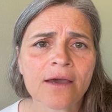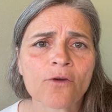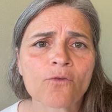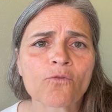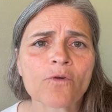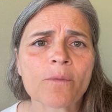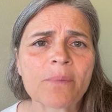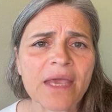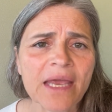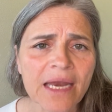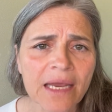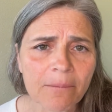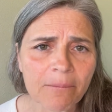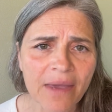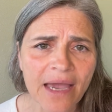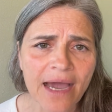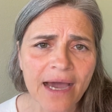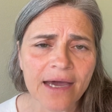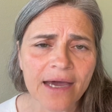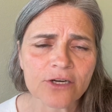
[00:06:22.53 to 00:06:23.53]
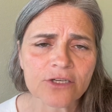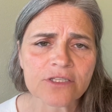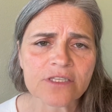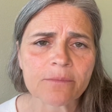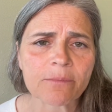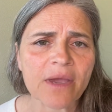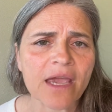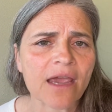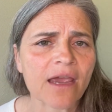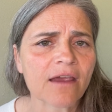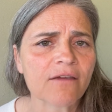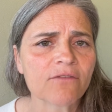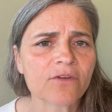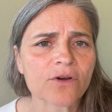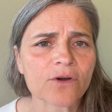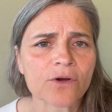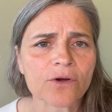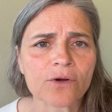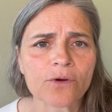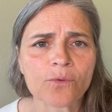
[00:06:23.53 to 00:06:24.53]
Repeating patterns of
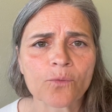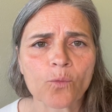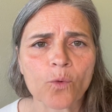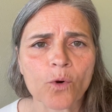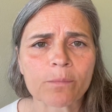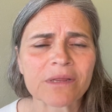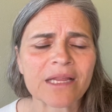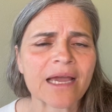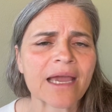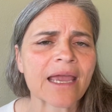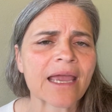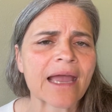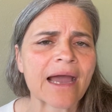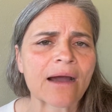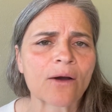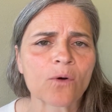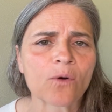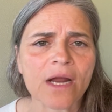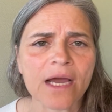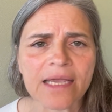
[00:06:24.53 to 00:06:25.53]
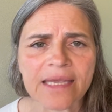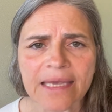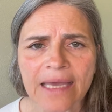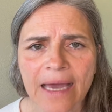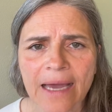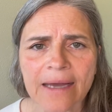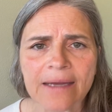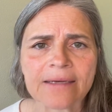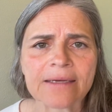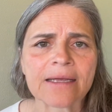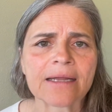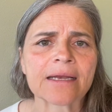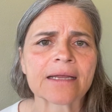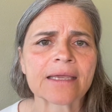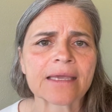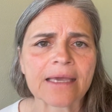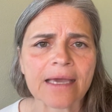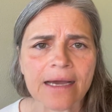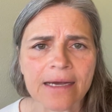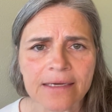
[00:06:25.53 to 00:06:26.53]
behavior were playing out again and
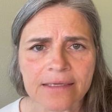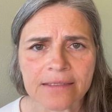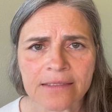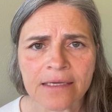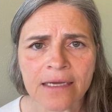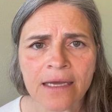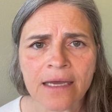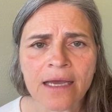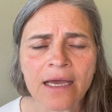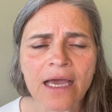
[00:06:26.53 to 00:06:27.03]
again.